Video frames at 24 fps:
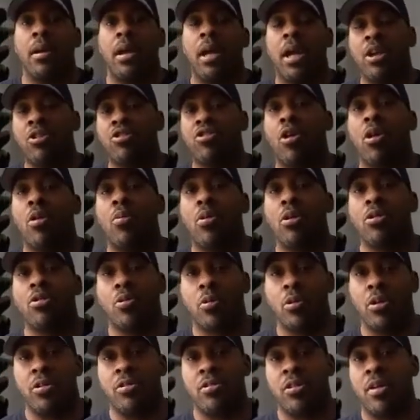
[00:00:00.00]
HR
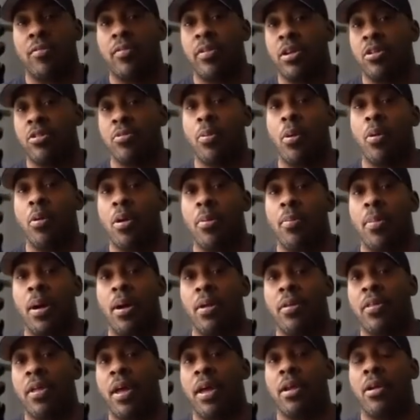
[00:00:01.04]
127, I spoke
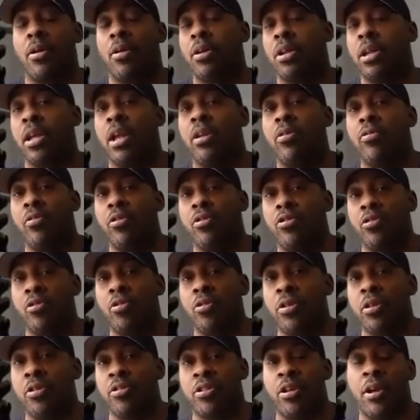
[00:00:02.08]
about that on the Angry
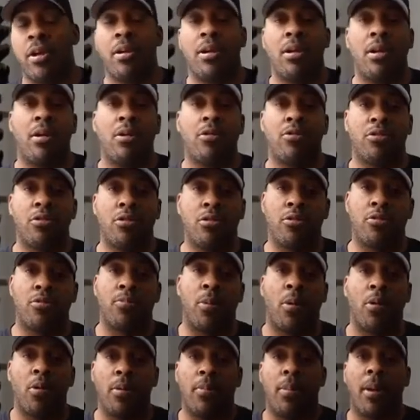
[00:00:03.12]
Truth channel. I also
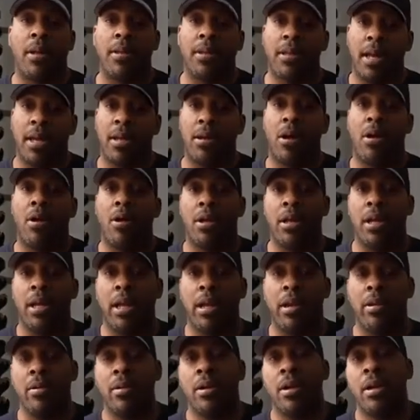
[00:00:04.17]
spoke about that on
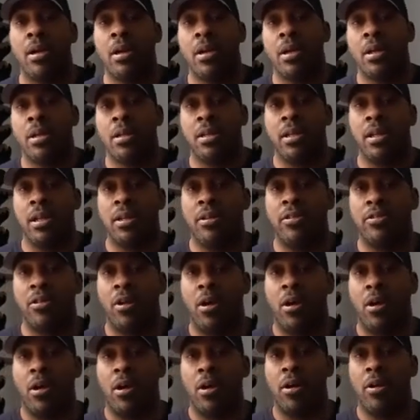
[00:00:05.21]
here. These
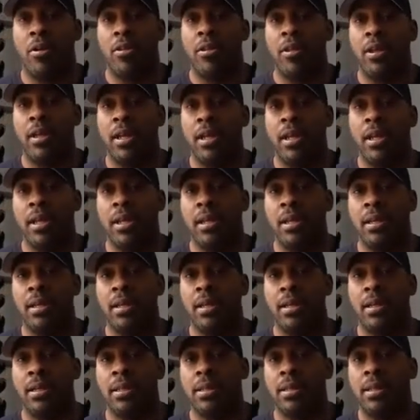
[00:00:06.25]
are the
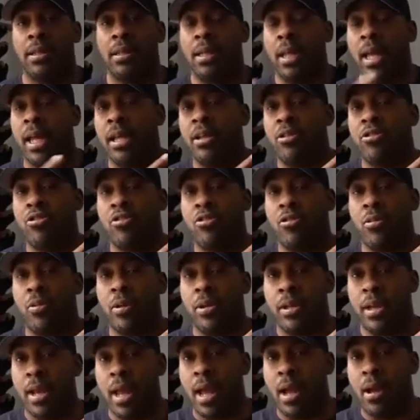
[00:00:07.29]
links to
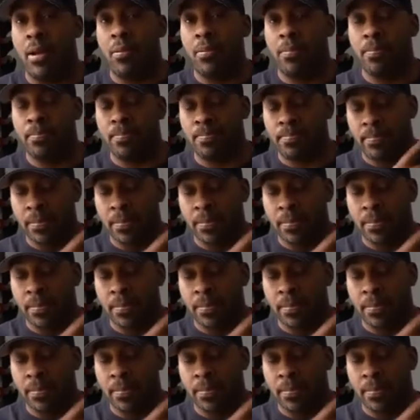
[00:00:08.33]
it now,